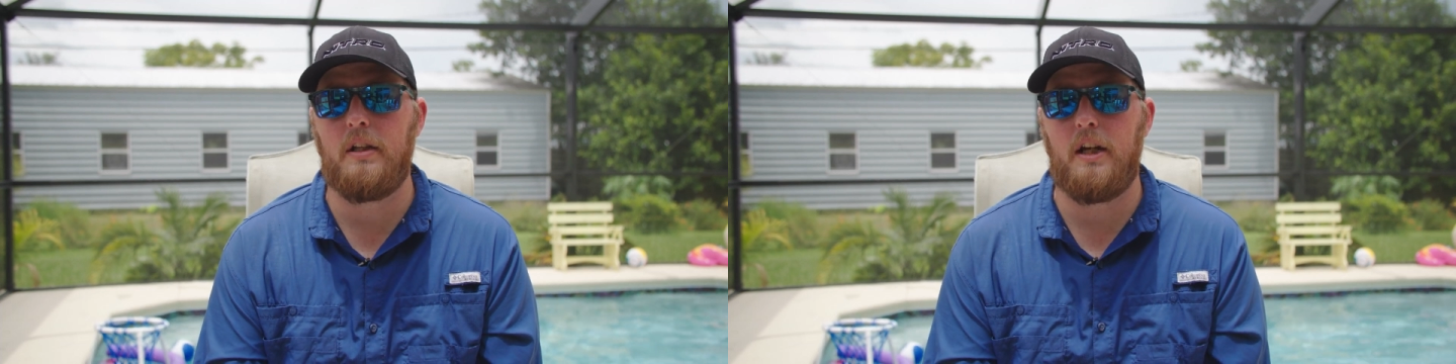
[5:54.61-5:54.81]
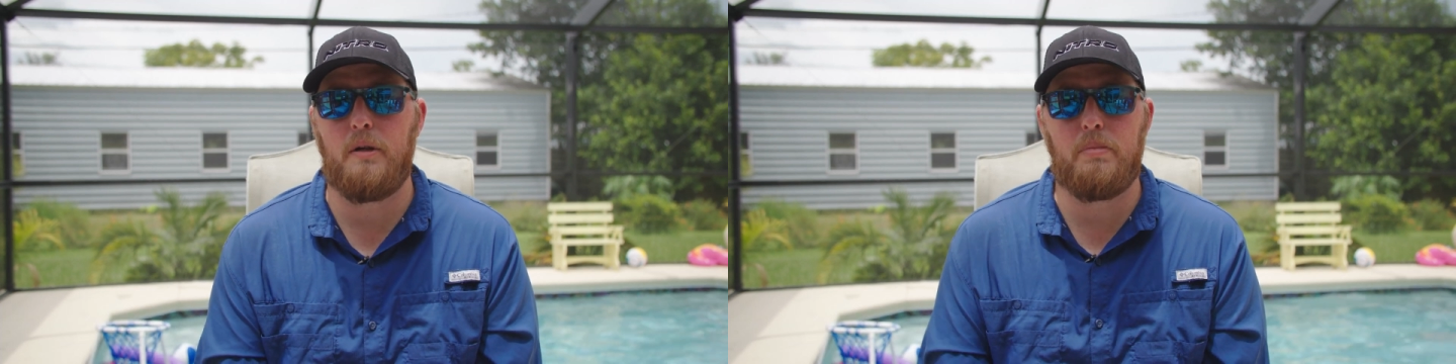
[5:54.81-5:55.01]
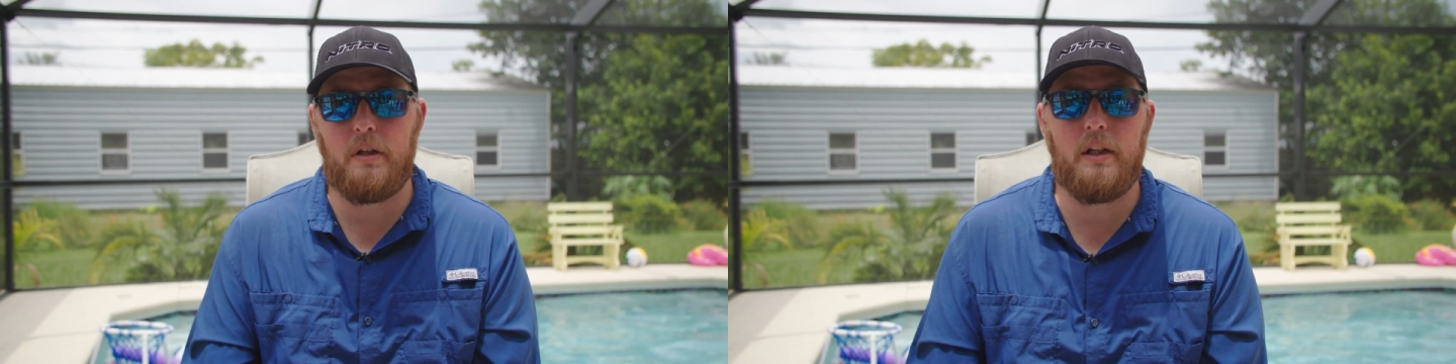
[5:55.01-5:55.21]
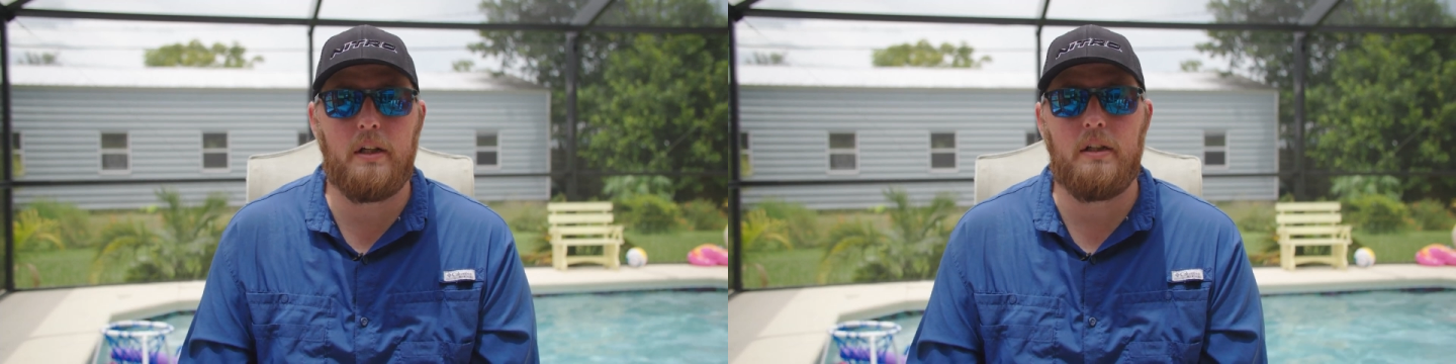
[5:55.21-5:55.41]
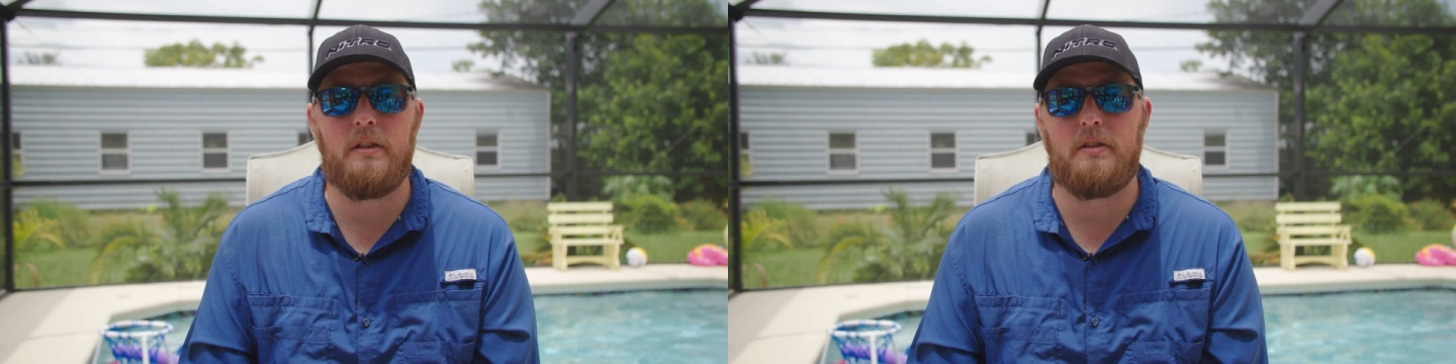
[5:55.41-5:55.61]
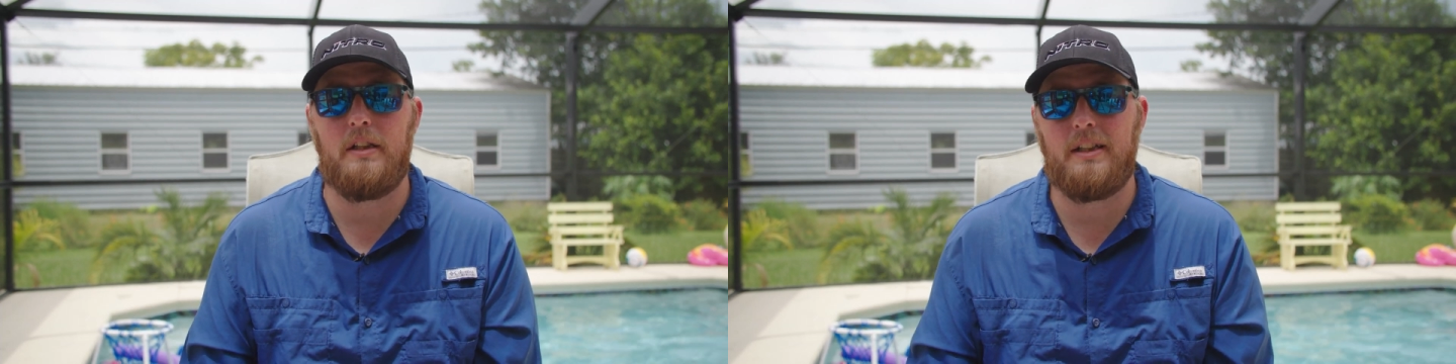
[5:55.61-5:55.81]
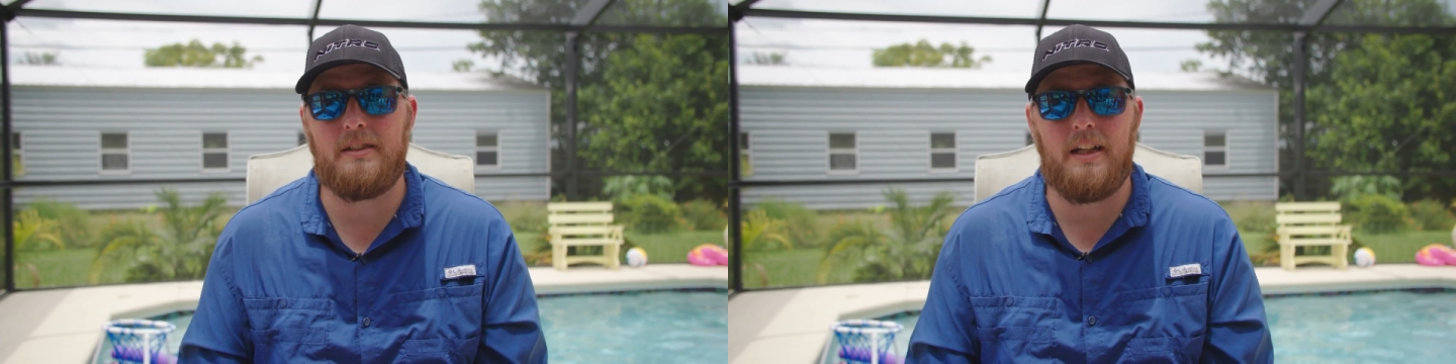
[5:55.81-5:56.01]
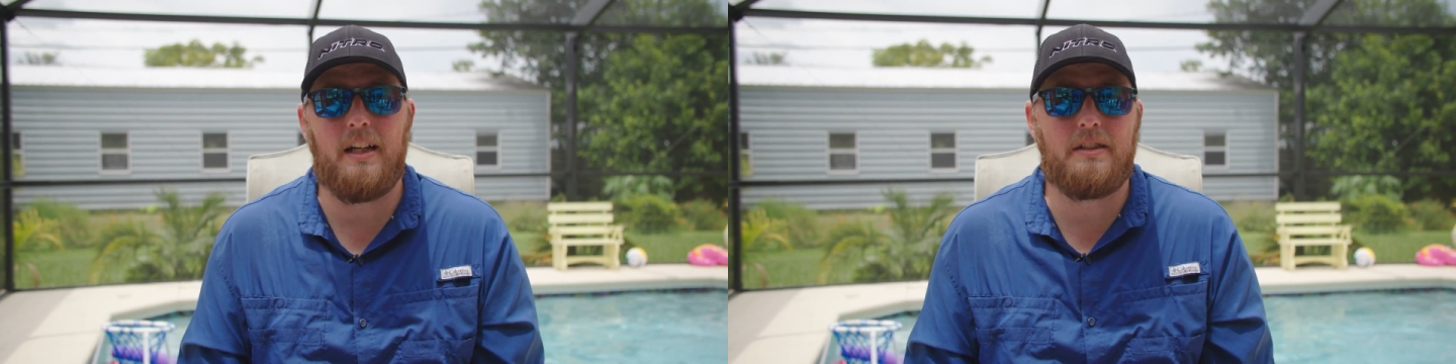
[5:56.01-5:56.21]
that I bring is the
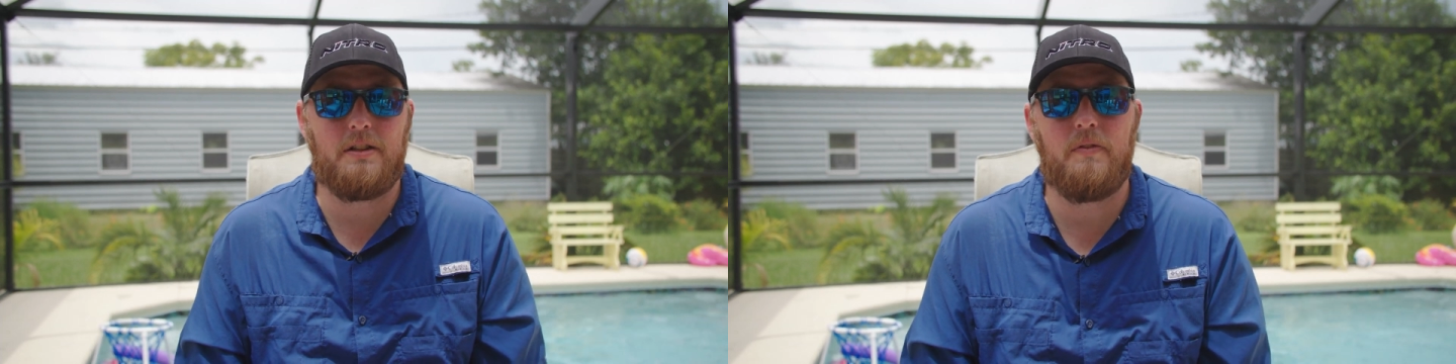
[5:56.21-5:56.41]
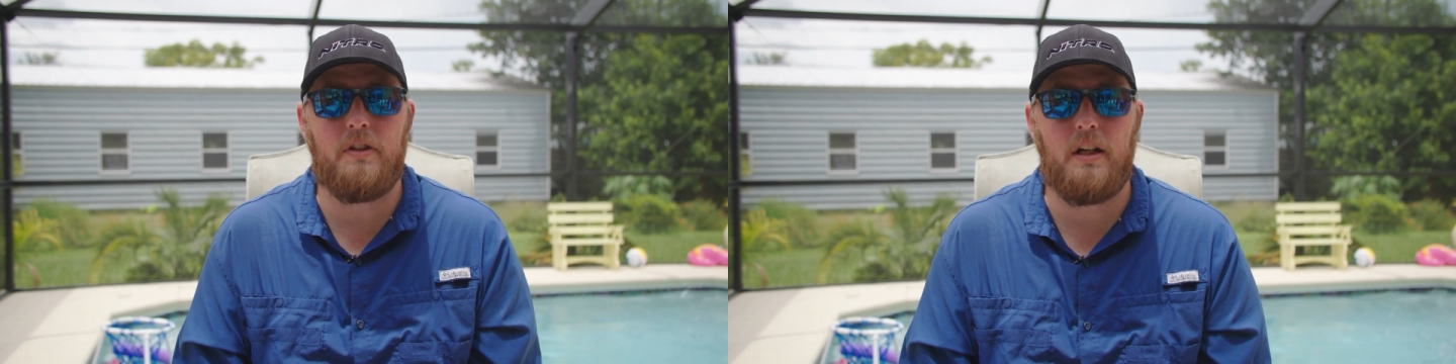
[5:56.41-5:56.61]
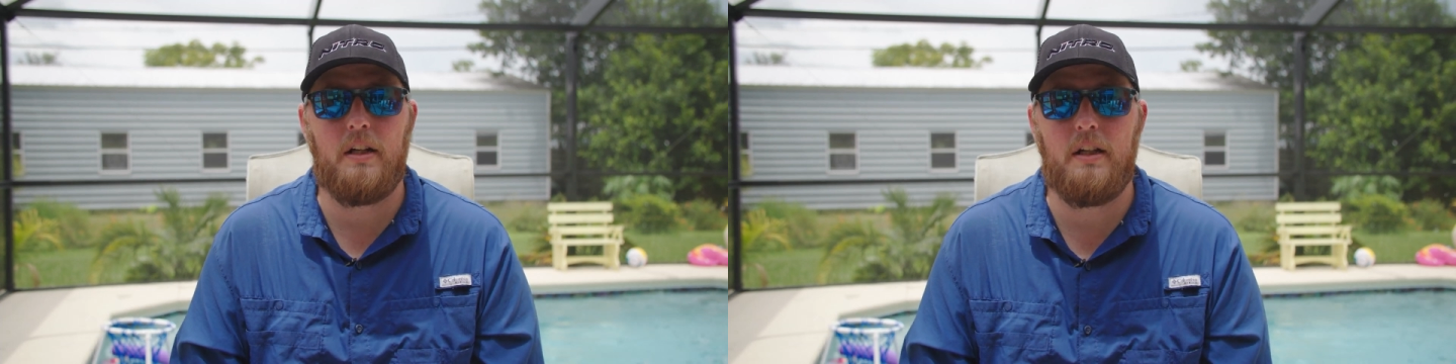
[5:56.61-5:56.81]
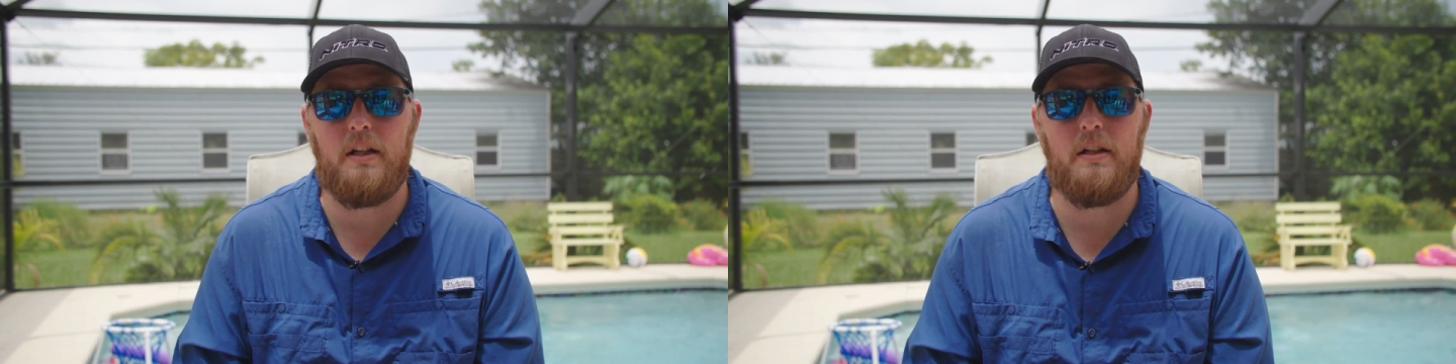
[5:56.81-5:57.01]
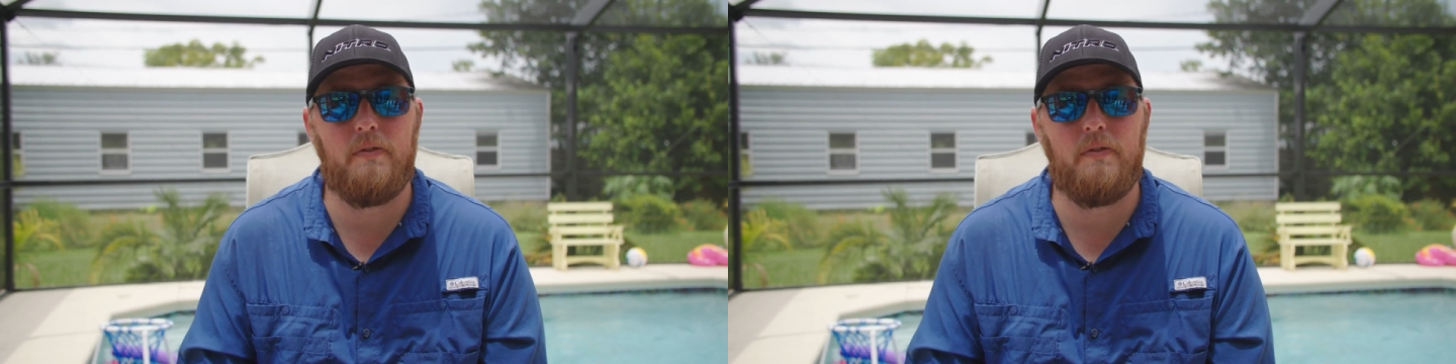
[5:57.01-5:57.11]
exact stuff that I need.